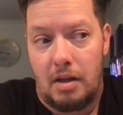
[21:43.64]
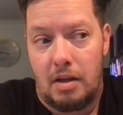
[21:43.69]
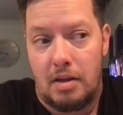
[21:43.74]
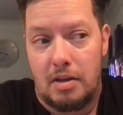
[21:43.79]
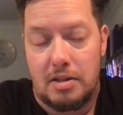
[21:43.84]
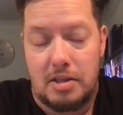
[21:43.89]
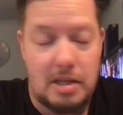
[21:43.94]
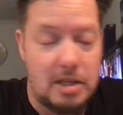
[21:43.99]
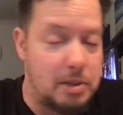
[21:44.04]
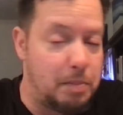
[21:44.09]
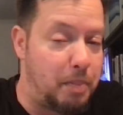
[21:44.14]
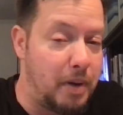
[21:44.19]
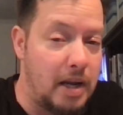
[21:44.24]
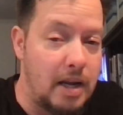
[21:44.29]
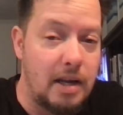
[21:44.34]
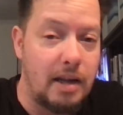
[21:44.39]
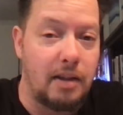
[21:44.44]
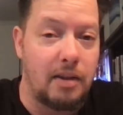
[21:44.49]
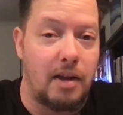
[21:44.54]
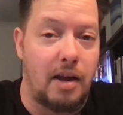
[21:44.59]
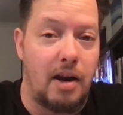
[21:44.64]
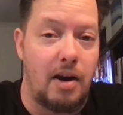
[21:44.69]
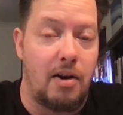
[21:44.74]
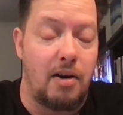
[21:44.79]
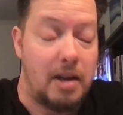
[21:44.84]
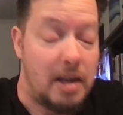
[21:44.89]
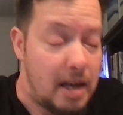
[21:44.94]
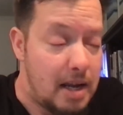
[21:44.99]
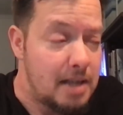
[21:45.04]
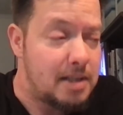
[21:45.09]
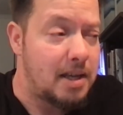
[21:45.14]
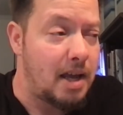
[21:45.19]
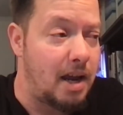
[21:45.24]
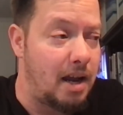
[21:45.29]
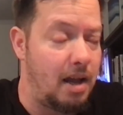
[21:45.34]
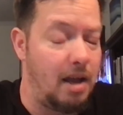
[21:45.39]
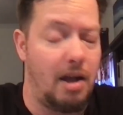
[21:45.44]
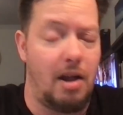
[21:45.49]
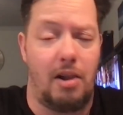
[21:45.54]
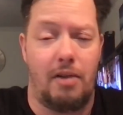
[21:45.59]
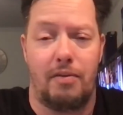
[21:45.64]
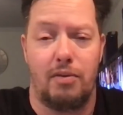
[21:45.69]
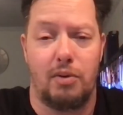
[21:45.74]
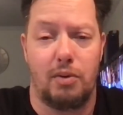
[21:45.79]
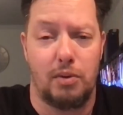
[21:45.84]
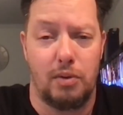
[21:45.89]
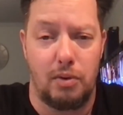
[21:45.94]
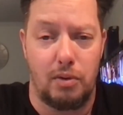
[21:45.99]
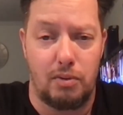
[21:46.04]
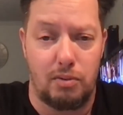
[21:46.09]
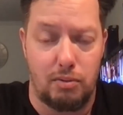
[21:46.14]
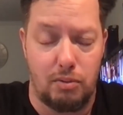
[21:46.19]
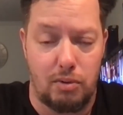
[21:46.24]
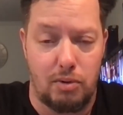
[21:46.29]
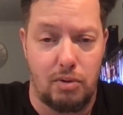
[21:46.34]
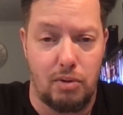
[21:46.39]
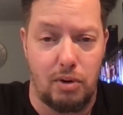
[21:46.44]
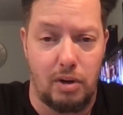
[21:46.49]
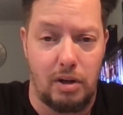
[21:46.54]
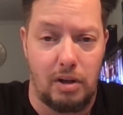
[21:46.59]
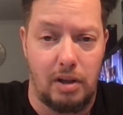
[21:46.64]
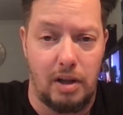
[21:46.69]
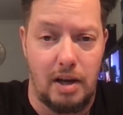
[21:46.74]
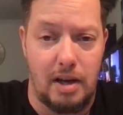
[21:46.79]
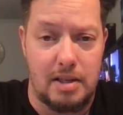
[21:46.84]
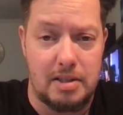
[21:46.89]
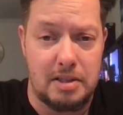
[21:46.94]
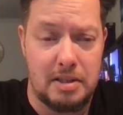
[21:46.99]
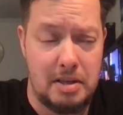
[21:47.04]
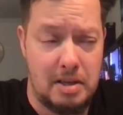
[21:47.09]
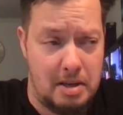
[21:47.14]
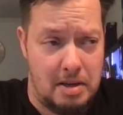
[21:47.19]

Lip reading: Since being there, he's had a hell of a recruiting class.